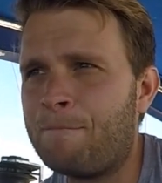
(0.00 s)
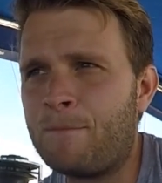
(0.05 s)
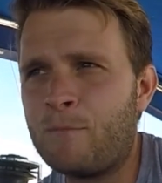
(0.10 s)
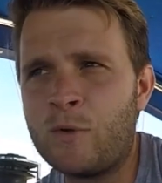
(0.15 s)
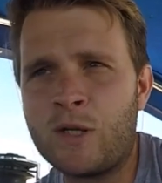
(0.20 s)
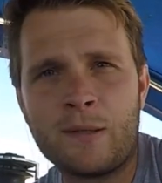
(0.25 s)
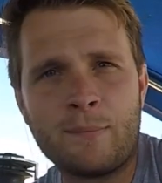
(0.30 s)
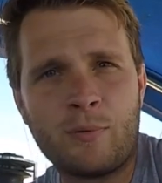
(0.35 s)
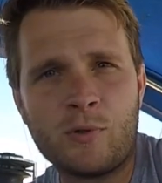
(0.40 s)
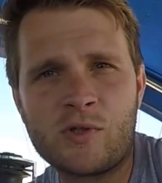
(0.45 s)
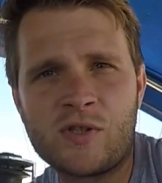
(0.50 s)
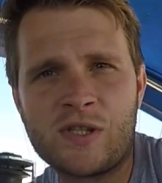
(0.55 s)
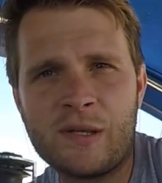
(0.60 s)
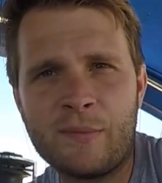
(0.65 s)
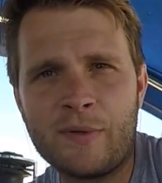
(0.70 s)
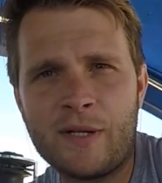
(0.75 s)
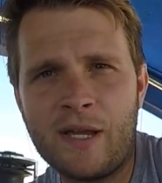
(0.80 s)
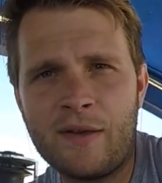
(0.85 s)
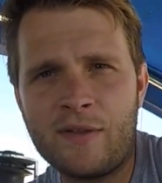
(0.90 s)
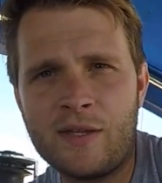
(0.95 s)
we can push
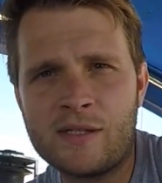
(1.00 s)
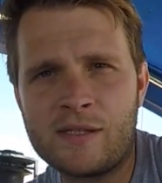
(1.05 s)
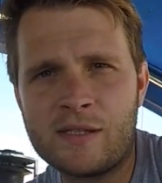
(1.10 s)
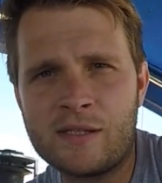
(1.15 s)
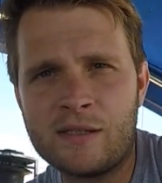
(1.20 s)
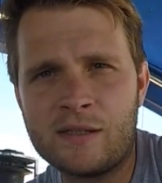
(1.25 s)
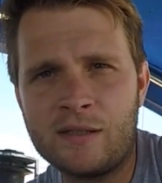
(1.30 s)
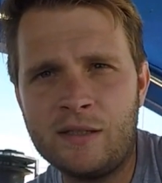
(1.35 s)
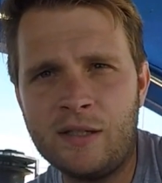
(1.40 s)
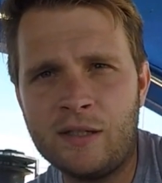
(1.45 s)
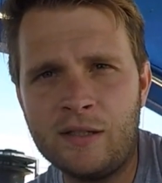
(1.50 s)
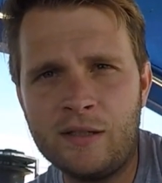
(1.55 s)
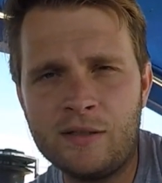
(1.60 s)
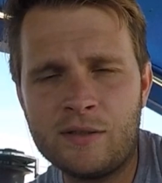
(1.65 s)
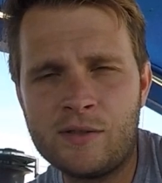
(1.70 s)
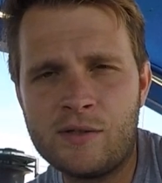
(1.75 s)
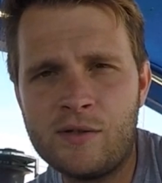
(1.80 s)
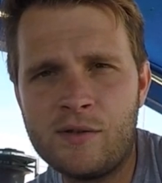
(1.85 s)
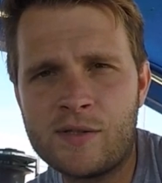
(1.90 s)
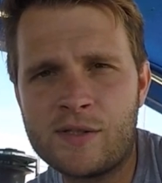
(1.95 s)
someone out there to, you know,
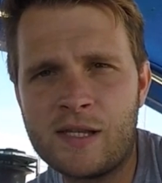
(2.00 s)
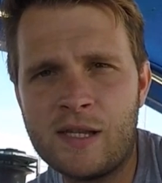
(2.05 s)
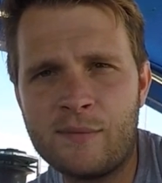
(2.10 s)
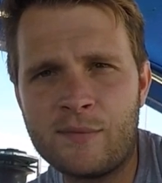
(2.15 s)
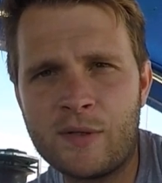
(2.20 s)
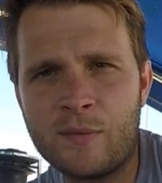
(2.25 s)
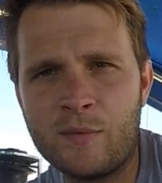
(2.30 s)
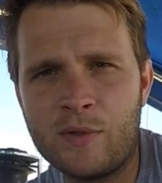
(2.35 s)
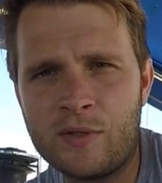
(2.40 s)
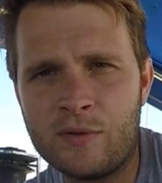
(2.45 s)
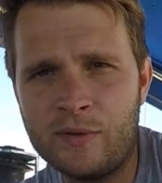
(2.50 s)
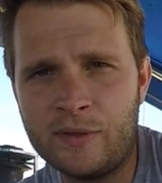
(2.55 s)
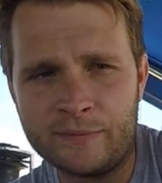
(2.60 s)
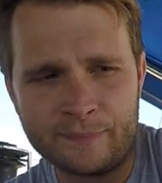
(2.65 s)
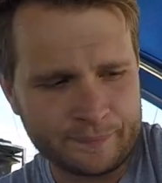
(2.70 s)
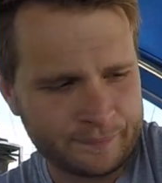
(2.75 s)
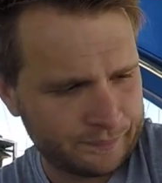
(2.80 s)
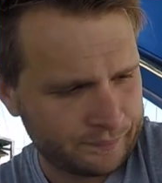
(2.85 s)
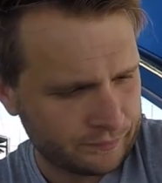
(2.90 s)
do the same thing we're doing.